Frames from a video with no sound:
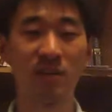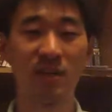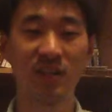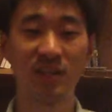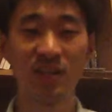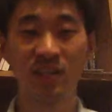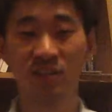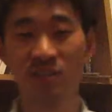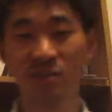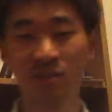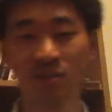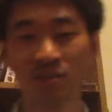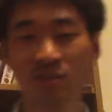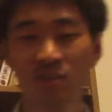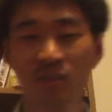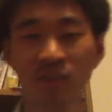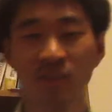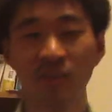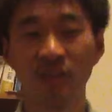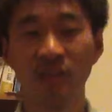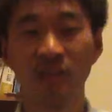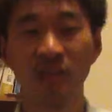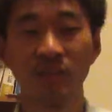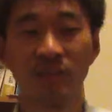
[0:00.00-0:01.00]
And that's just
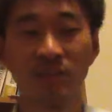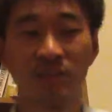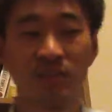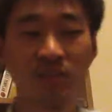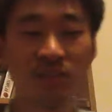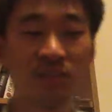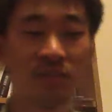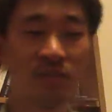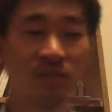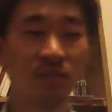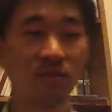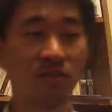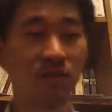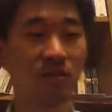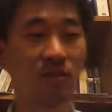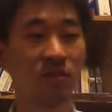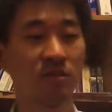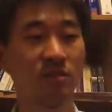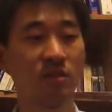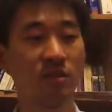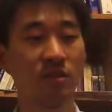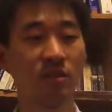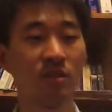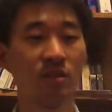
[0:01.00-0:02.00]
this is
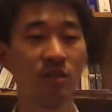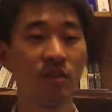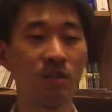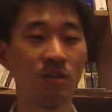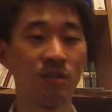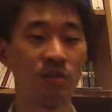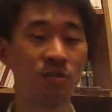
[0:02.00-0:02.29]
just a,